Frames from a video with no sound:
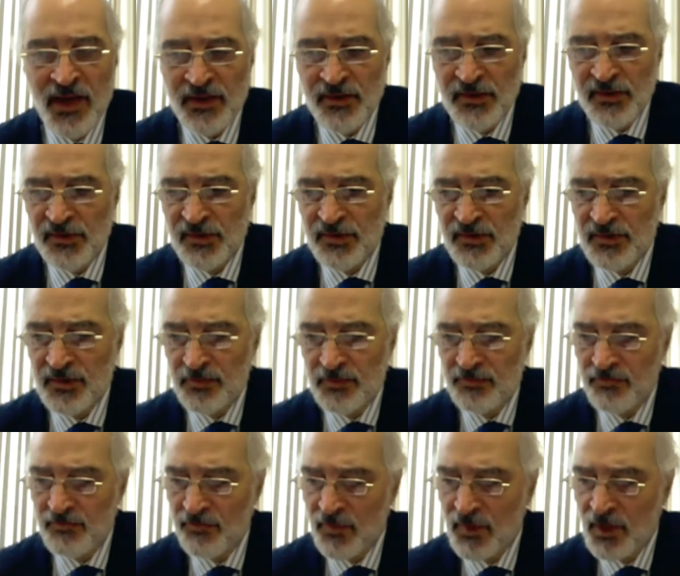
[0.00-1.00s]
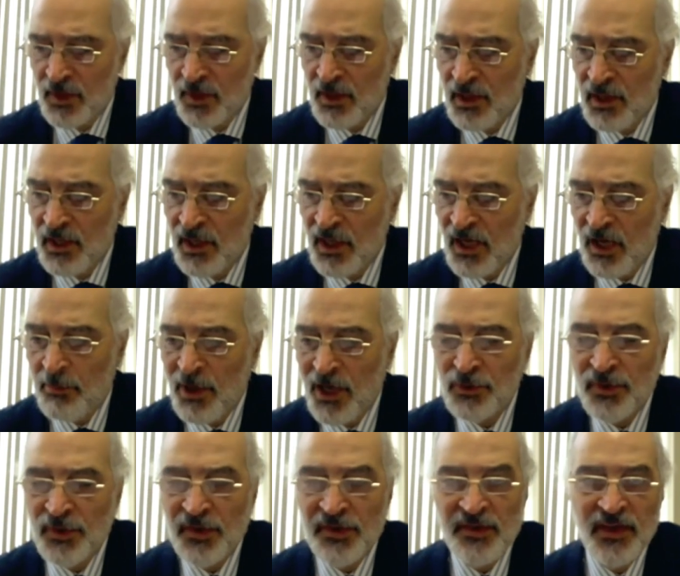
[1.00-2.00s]
we express our concern,
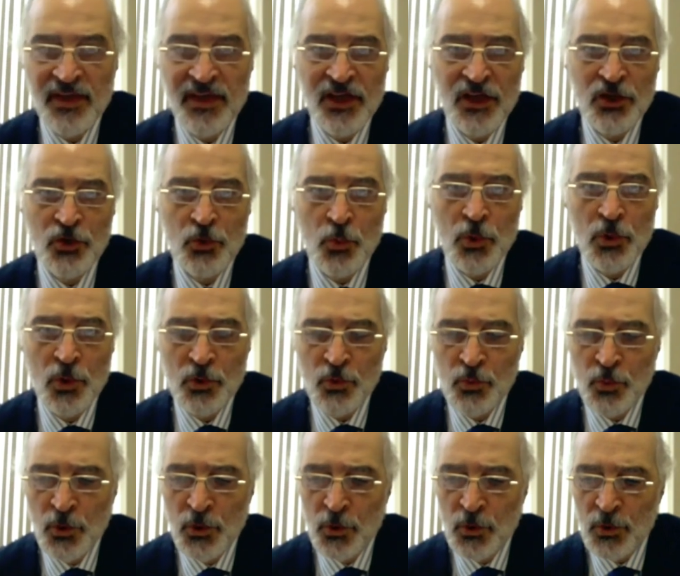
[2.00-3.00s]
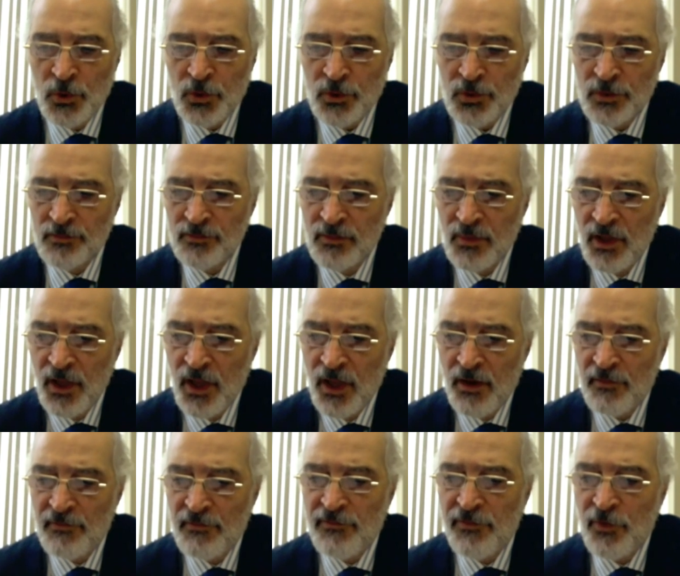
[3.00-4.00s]
condemnation, and disapproval
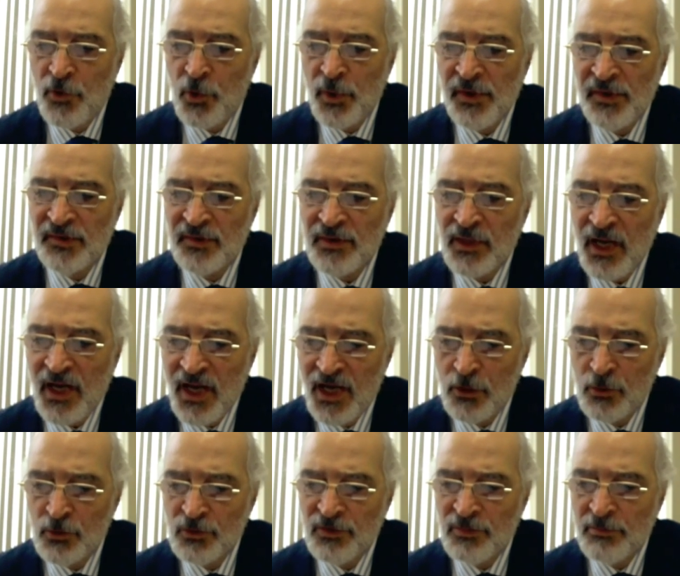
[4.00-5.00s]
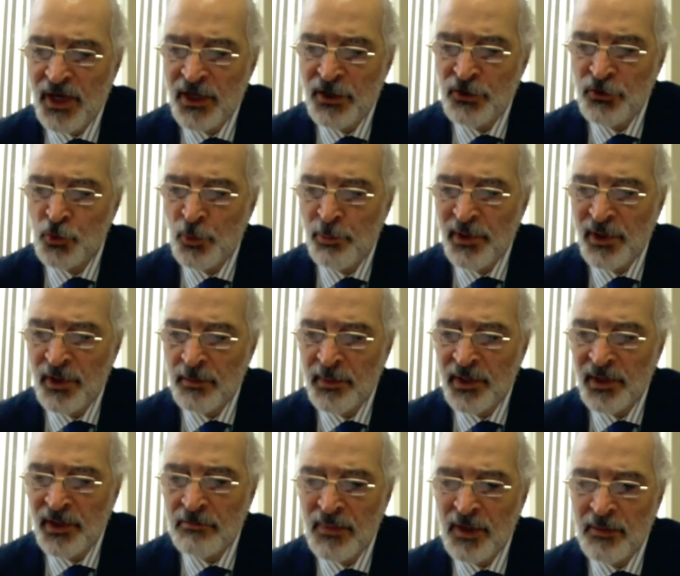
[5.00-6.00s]
of the distortion of
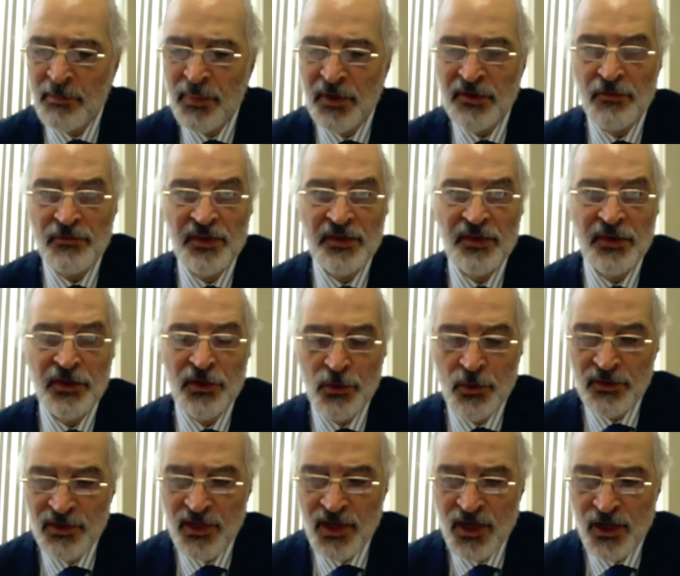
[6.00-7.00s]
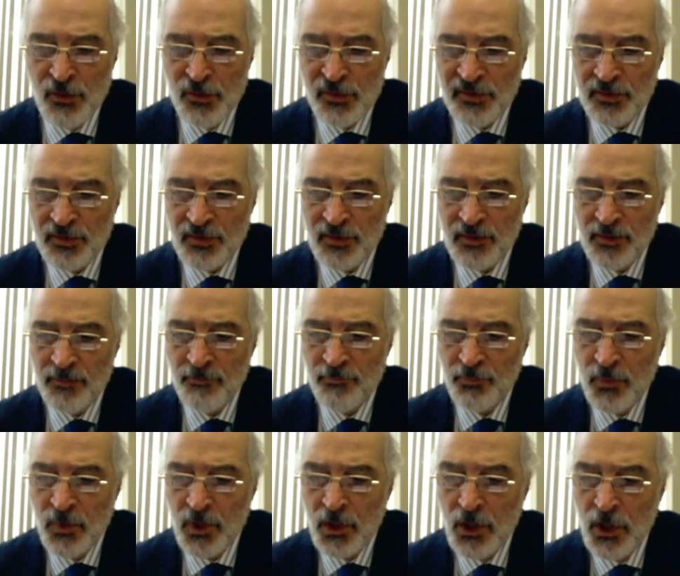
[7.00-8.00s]
facts about the Second
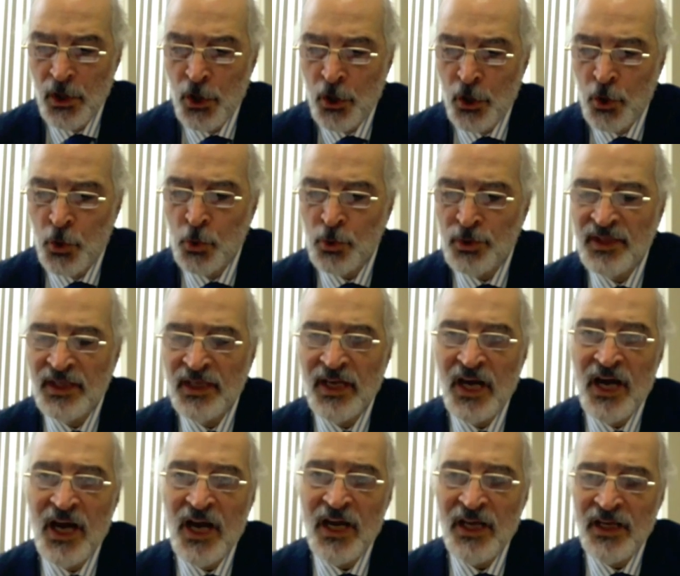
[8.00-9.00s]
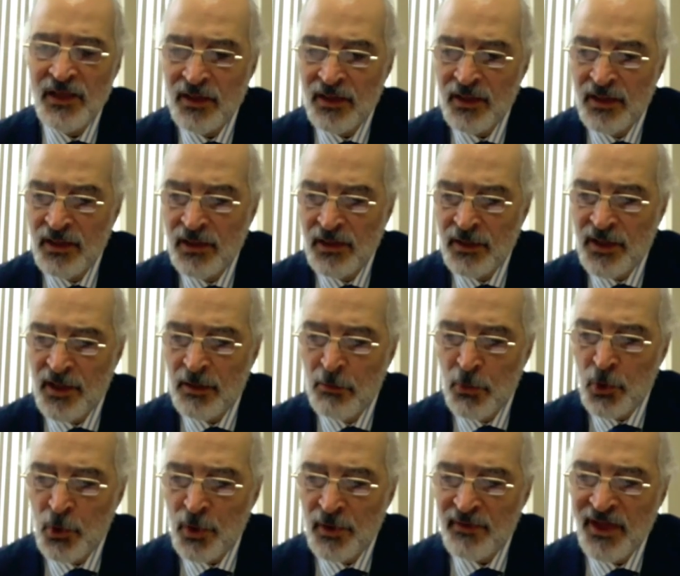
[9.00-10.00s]
World War, voiced
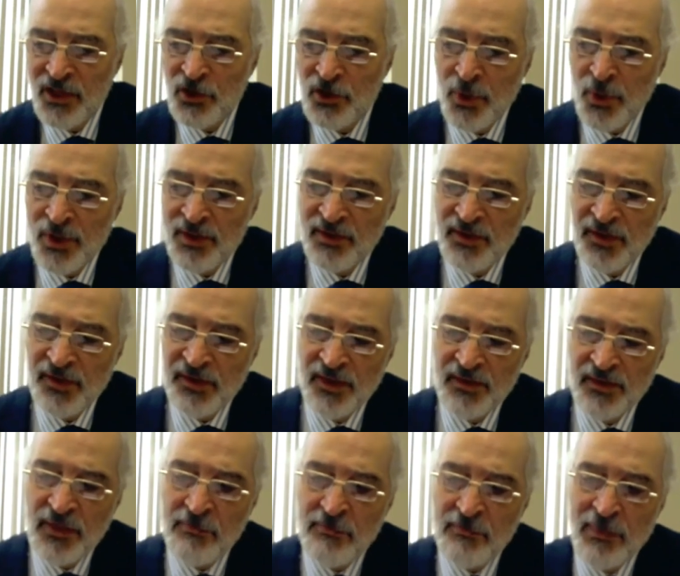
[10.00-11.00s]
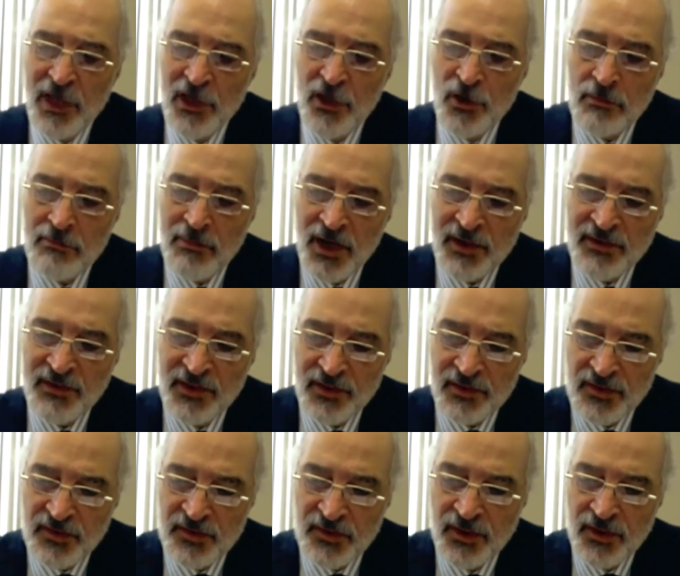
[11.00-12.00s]
out by two permanent members
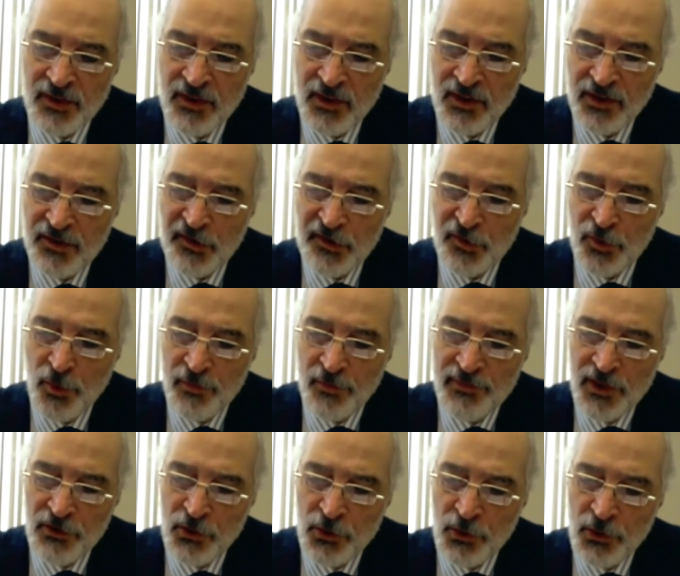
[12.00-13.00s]
of the Security Council,